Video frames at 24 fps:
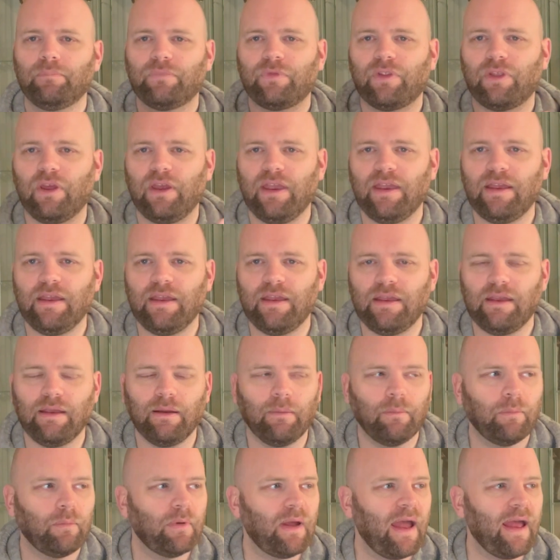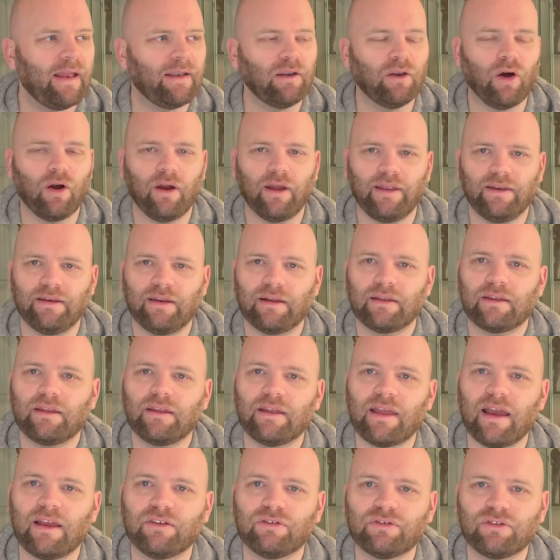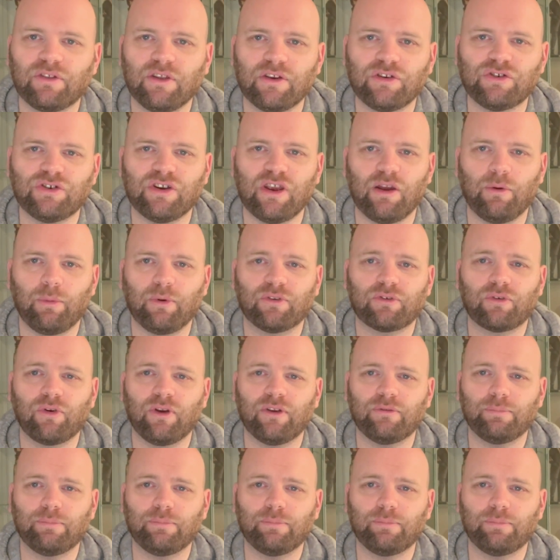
The headline guest this year was Chris